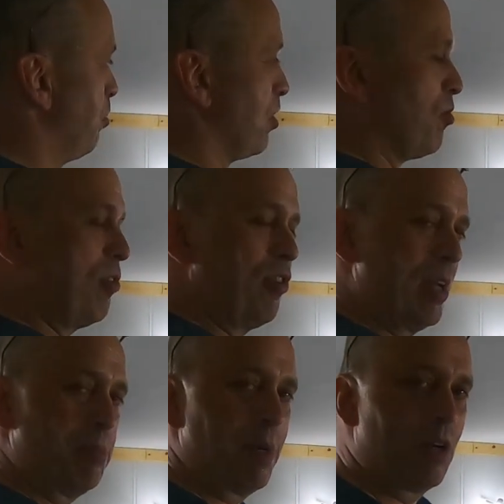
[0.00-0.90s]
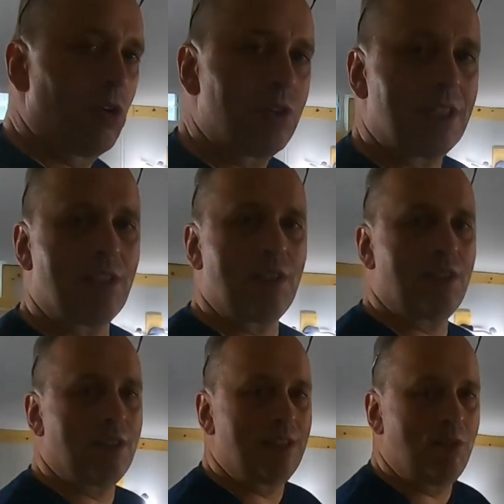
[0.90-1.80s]
it will reflect better than
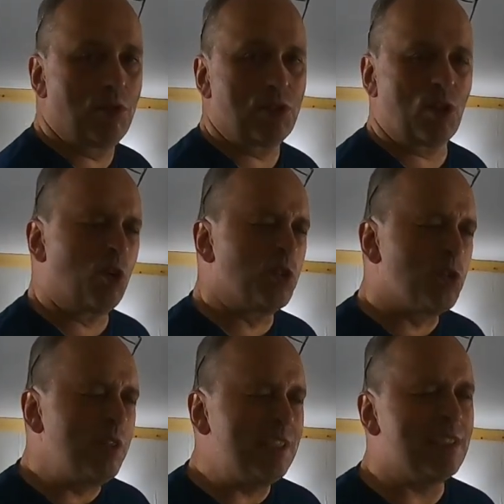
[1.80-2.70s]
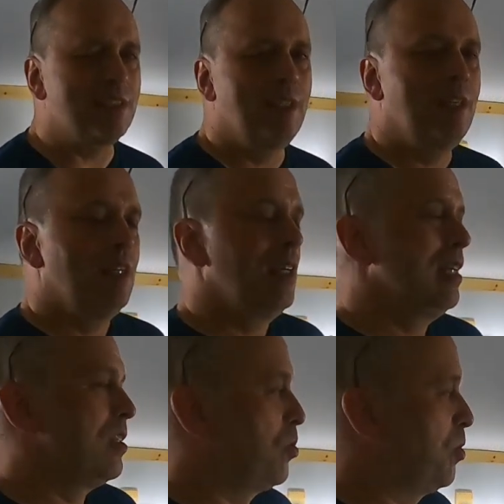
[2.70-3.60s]
it was a concrete,
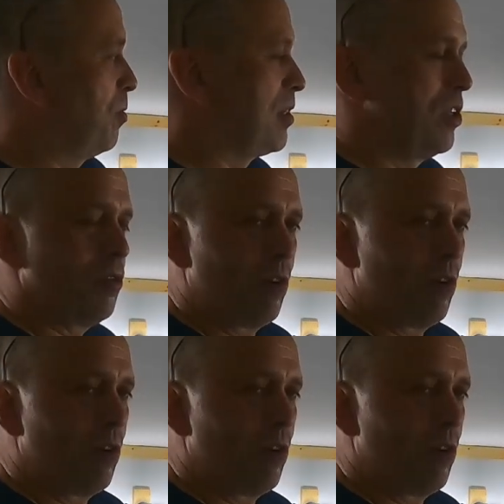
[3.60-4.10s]
so it was not